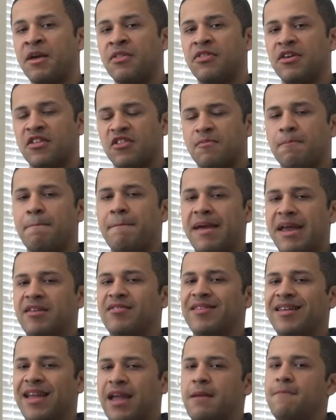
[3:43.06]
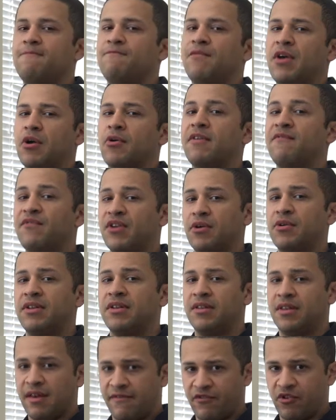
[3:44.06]
This makes the game very, very
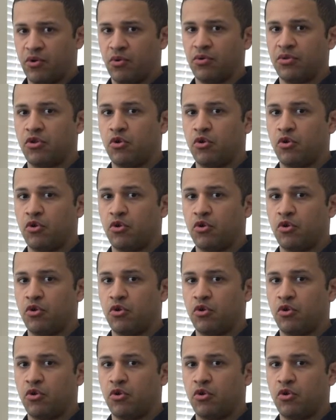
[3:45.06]
difficult